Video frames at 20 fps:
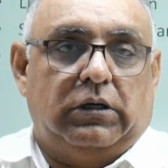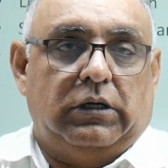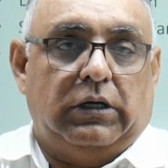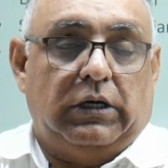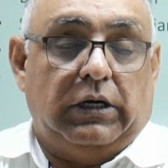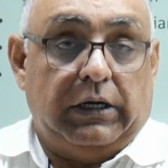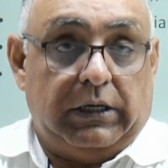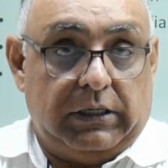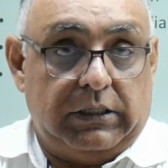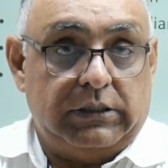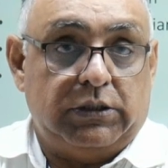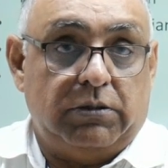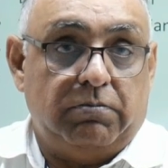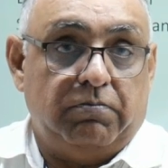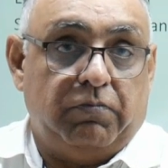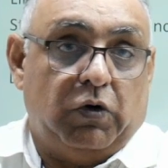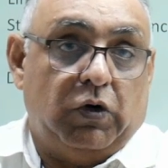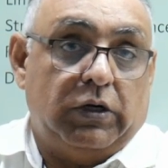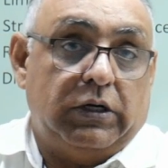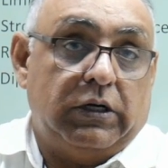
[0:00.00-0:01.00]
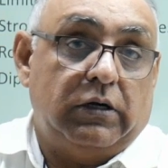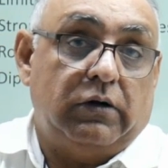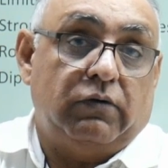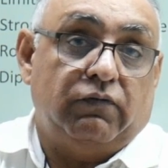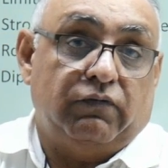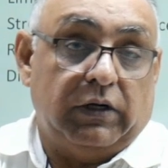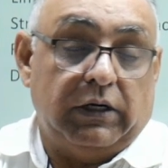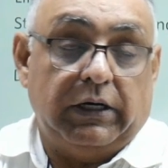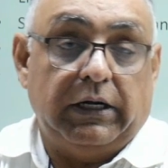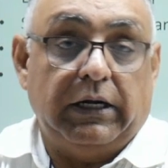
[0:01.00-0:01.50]
it is important
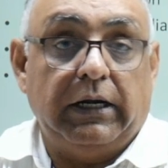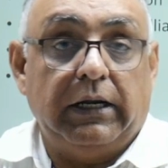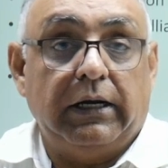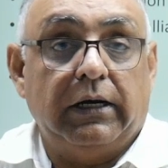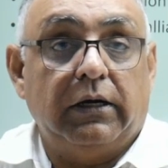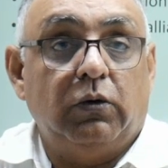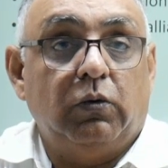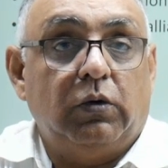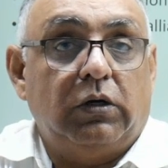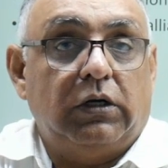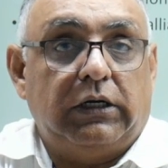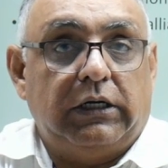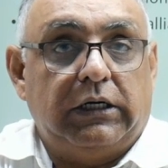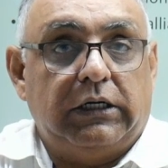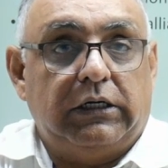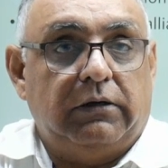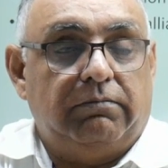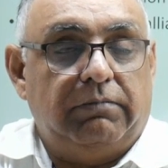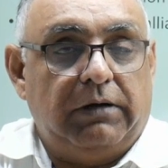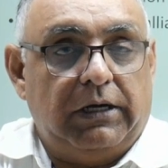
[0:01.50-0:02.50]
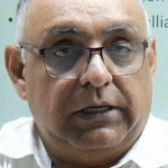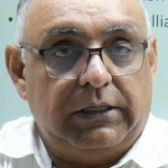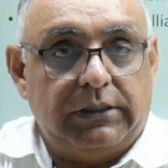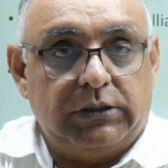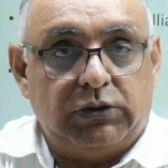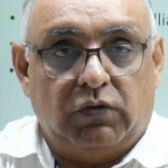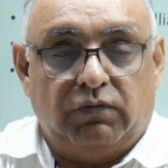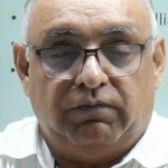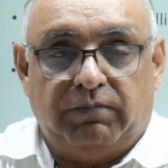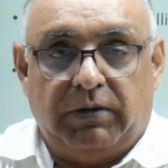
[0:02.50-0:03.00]
for India to create a
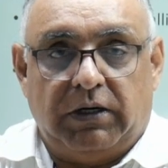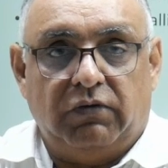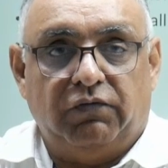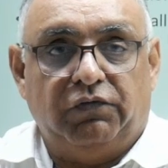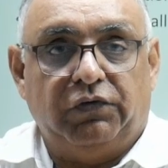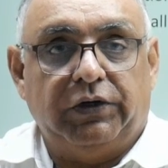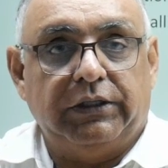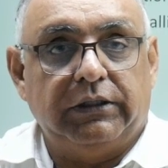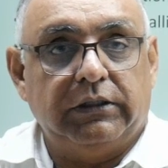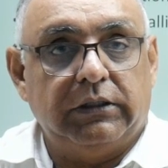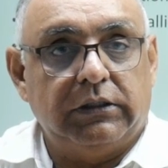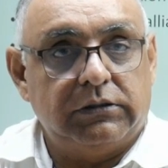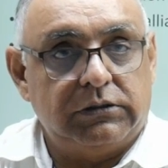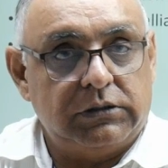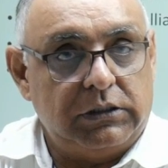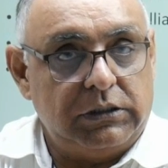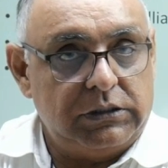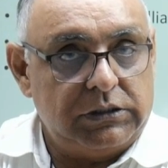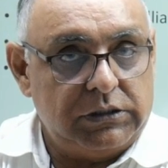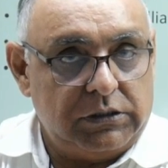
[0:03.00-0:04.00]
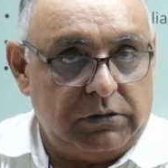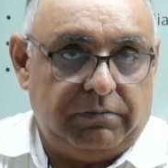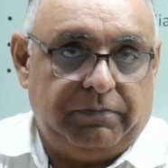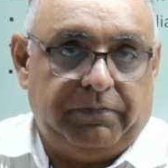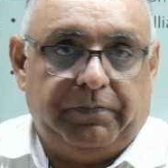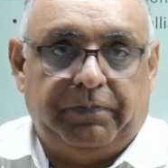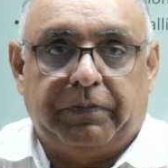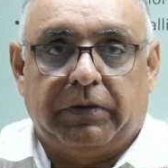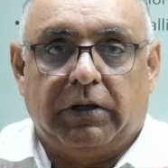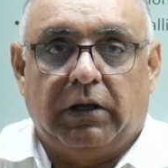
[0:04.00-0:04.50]
balance of power in this region,
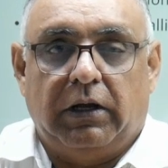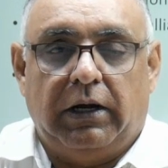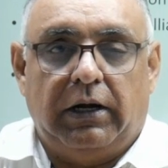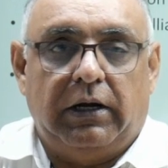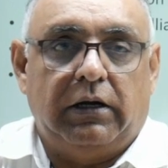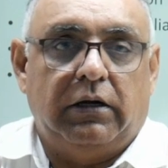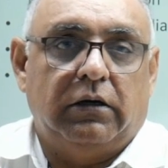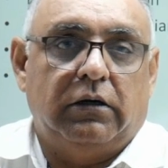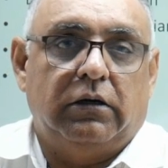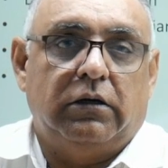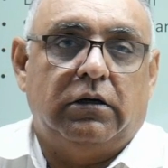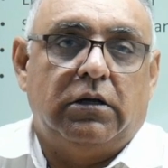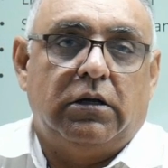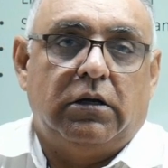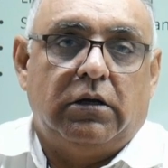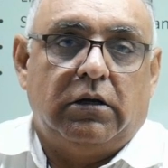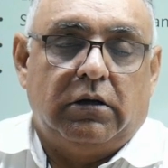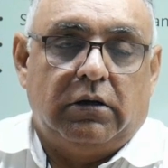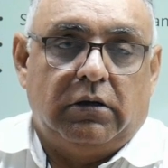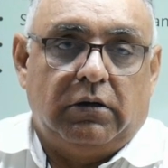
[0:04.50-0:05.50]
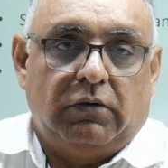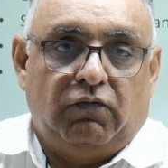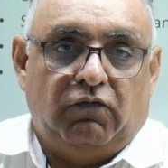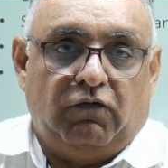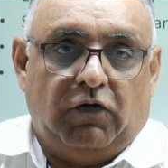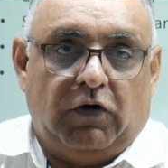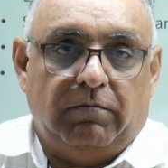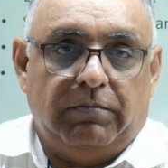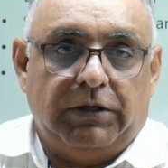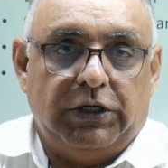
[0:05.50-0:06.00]
and
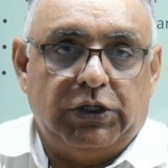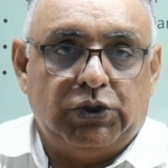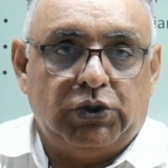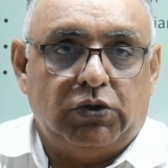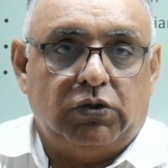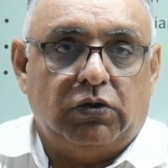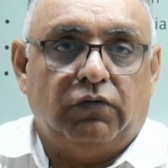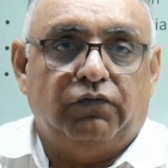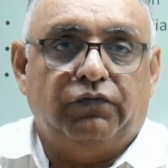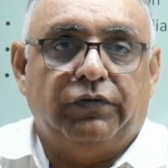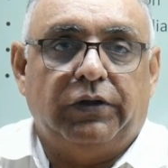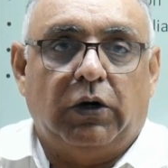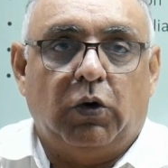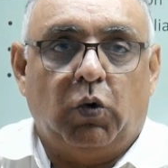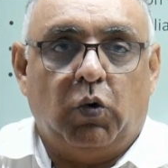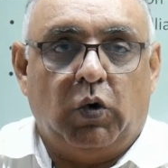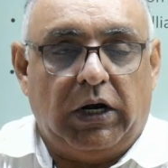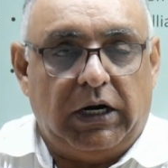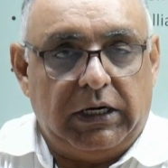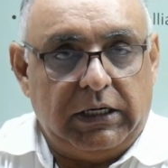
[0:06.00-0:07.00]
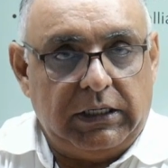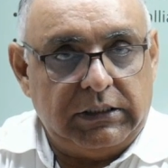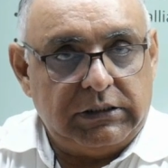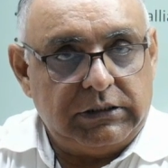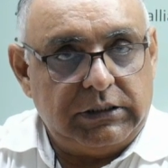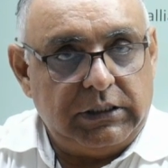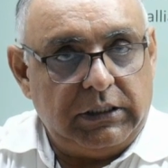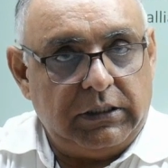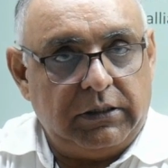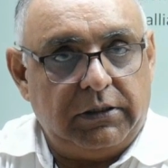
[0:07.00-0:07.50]
formation of the Quad is
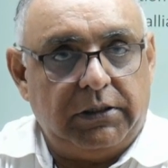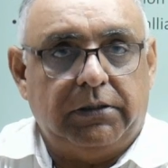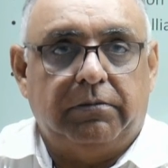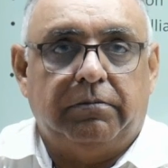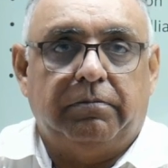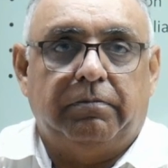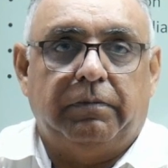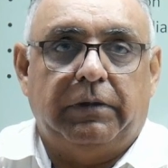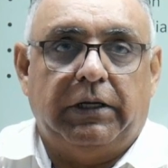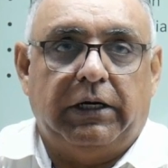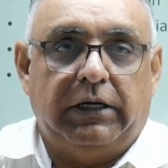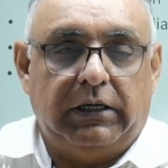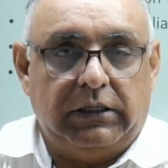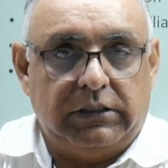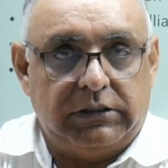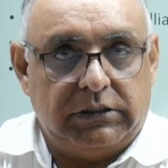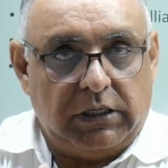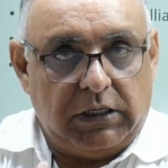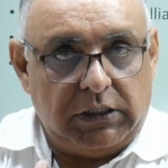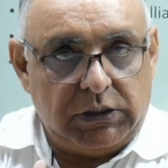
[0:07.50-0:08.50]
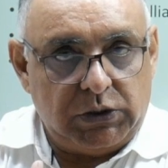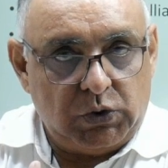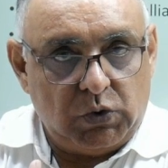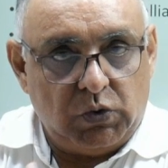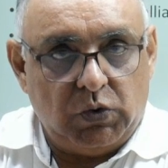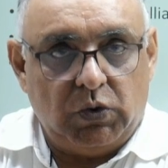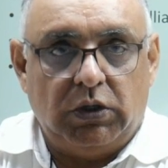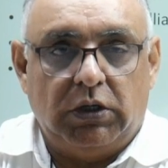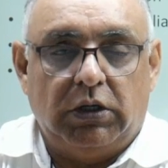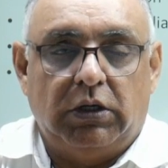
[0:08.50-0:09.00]
there. That is
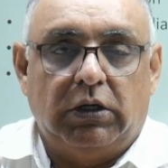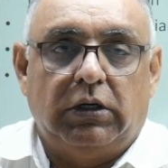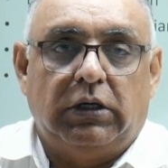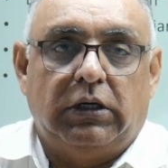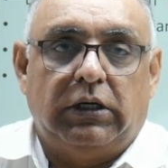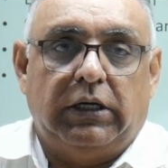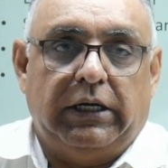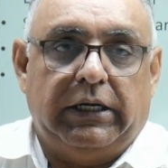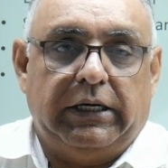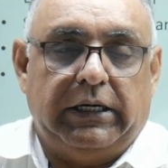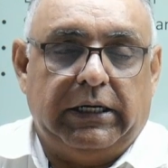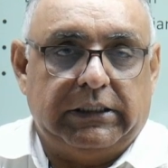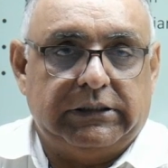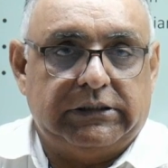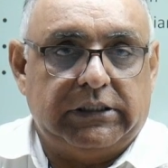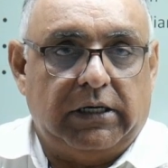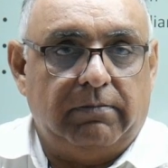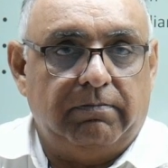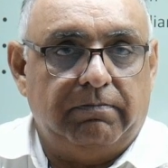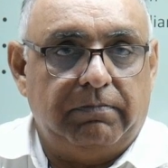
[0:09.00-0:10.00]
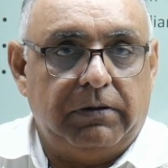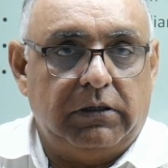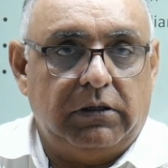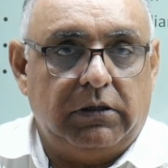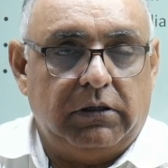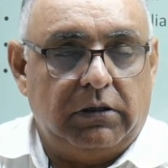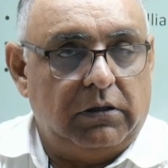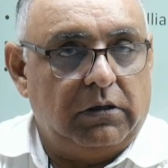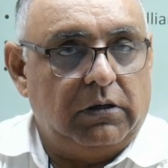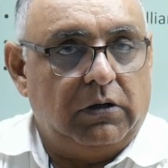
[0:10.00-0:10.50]
also an example
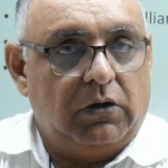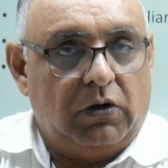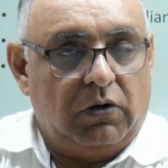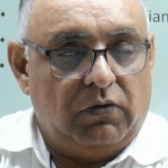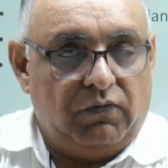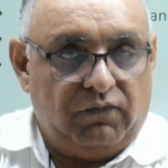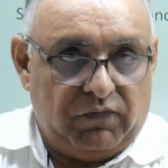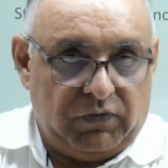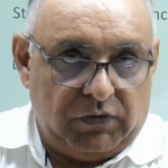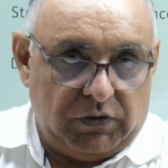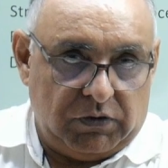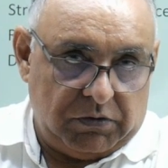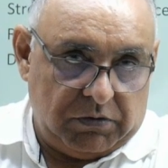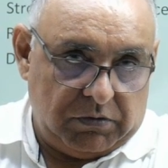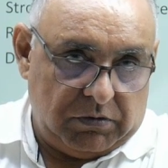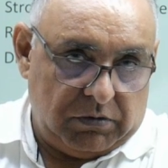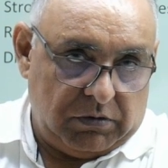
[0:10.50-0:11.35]
of